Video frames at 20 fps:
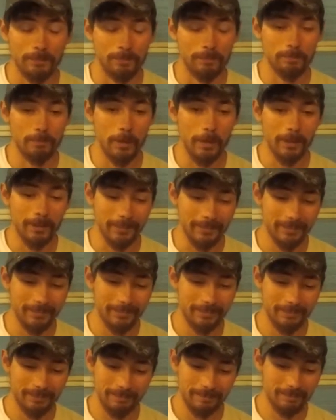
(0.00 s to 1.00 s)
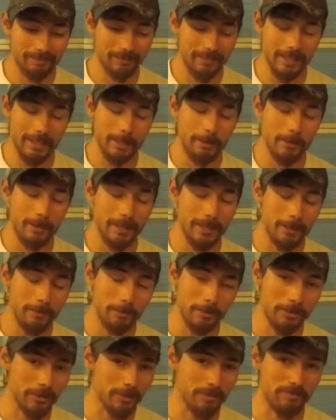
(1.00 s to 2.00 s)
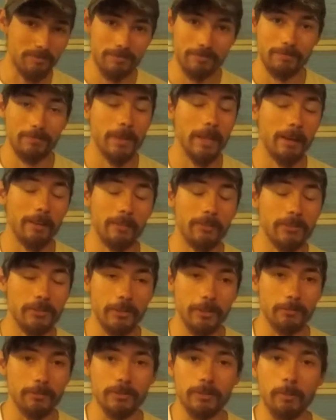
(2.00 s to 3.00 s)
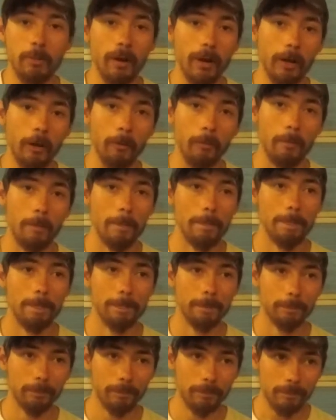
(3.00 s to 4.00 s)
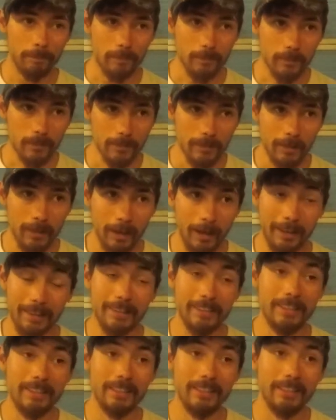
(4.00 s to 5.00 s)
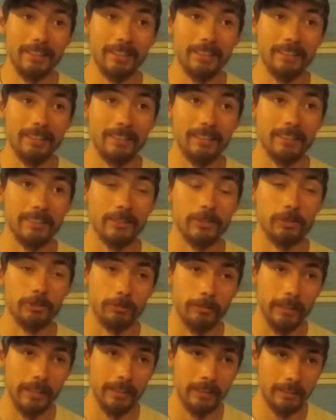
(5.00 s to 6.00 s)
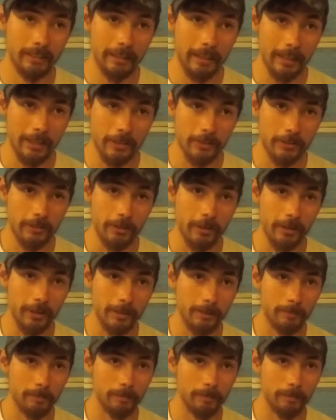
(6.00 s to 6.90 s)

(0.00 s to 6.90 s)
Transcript: But anyway, it was a, that truck was a pile. I then traded that truck